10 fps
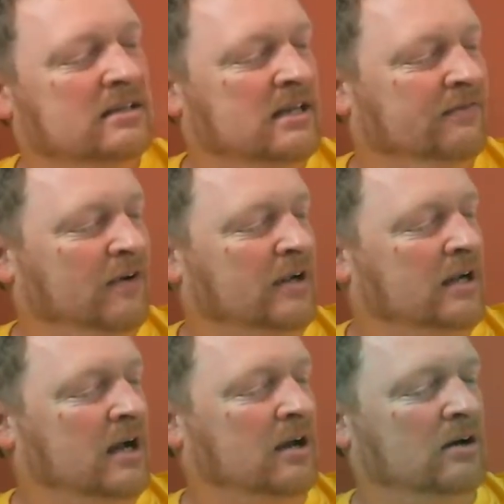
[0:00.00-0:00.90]
different
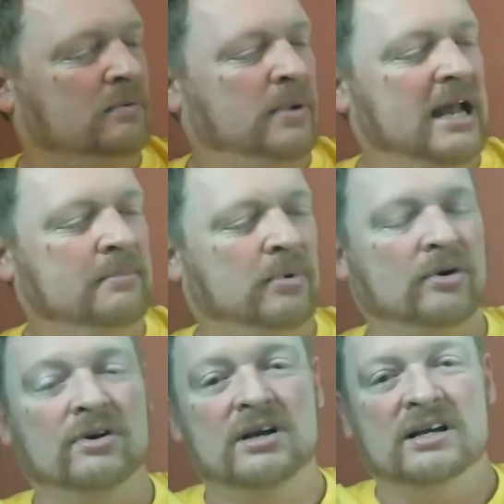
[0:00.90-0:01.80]
colored
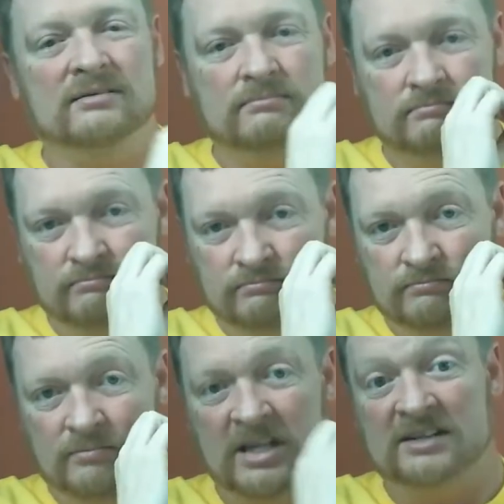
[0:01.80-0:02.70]
paper
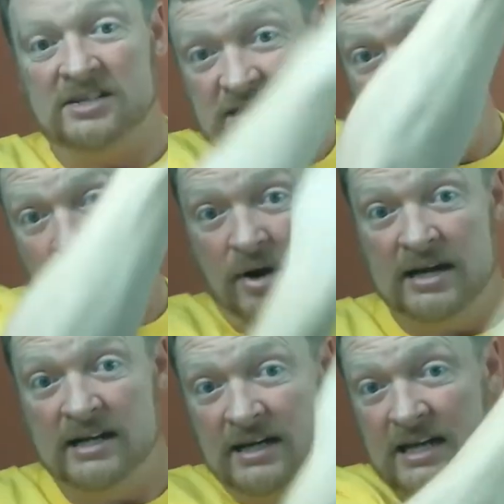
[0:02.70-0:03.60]
that
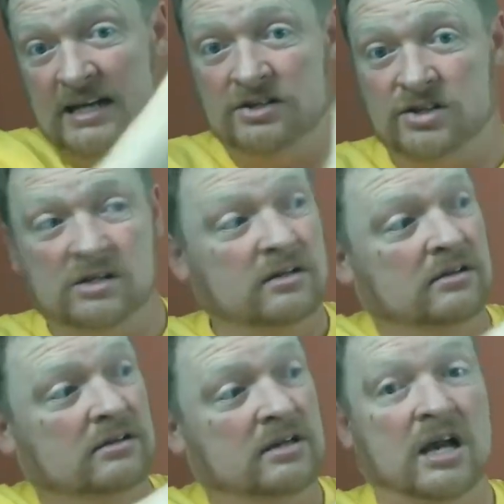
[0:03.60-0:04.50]
separated each
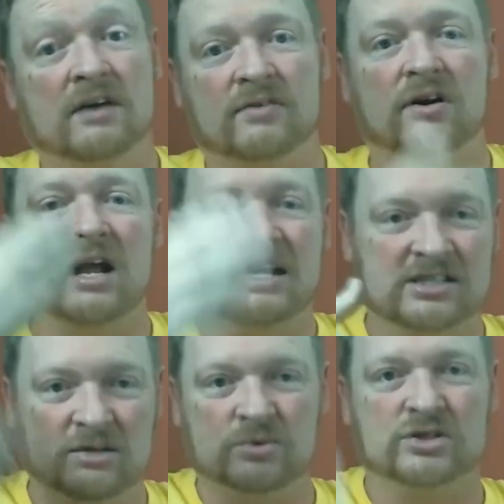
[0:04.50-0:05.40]
cover as
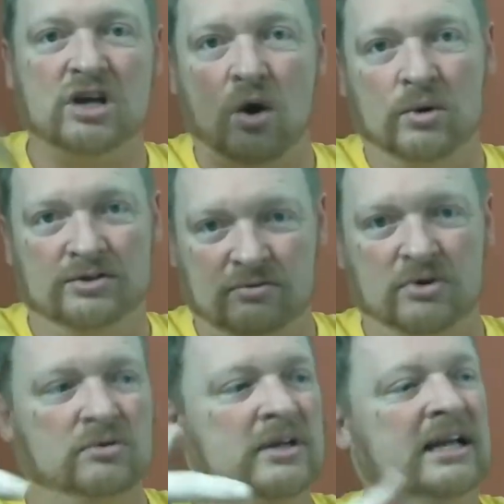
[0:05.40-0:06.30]
it was going
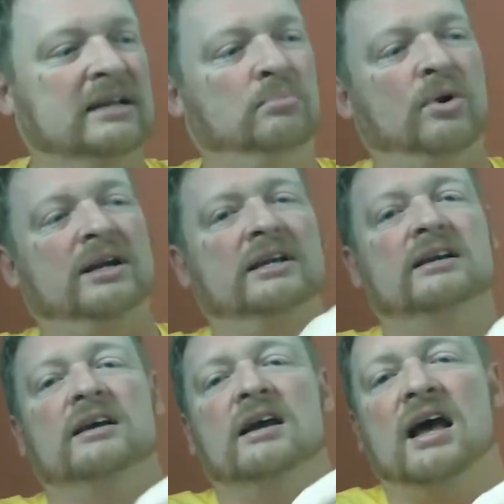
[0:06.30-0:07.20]
through getting printed.
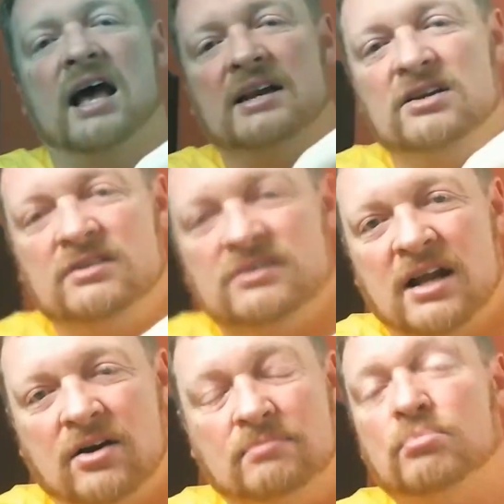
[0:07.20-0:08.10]
And you can,
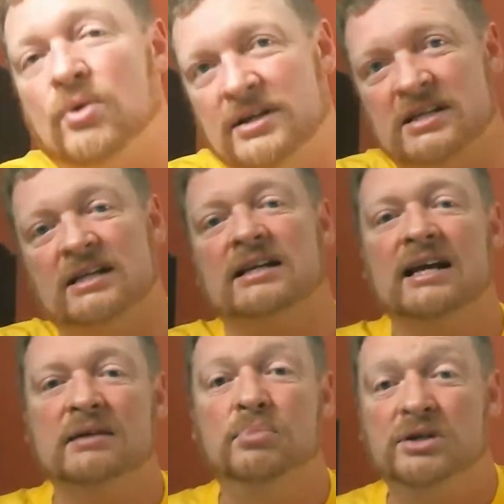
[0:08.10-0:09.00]
or printed,
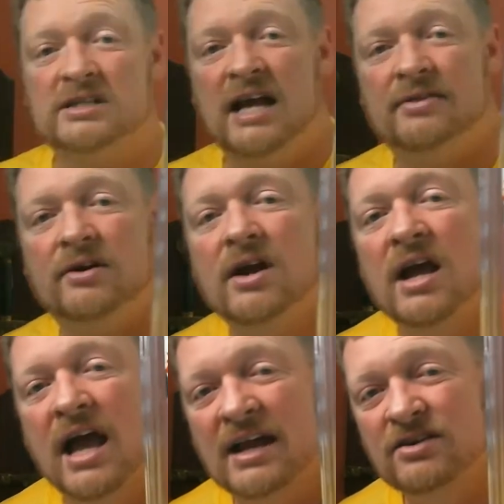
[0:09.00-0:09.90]
getting put together.
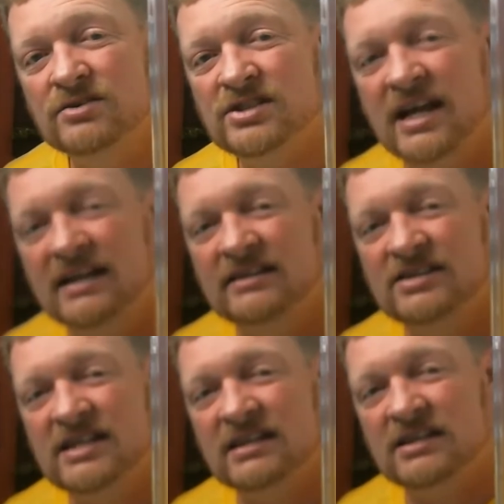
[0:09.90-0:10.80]
And you can
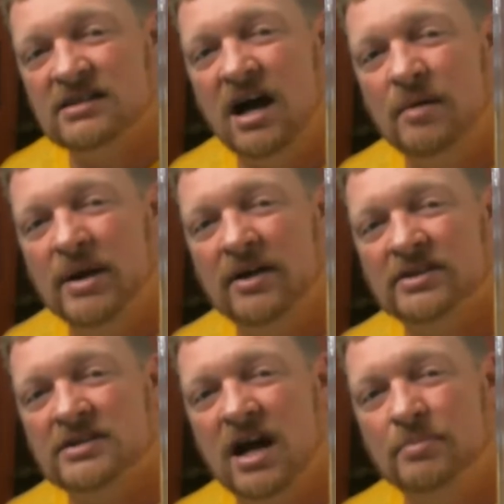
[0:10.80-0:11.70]
see at the top how the
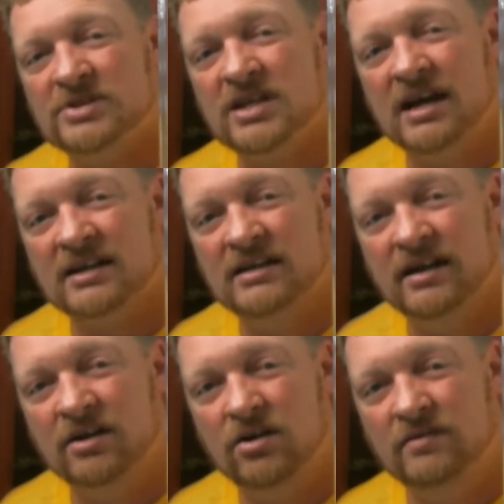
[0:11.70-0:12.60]
top is kind of
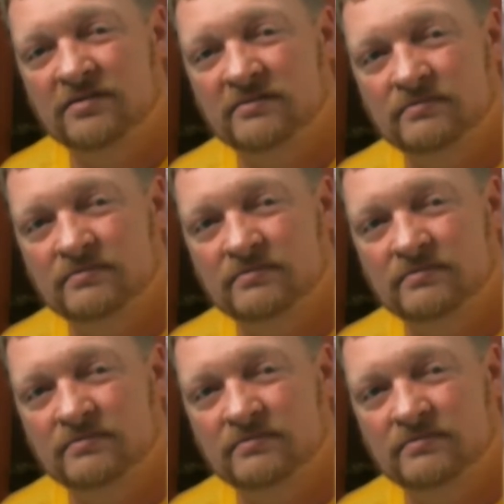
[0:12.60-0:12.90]
cut off.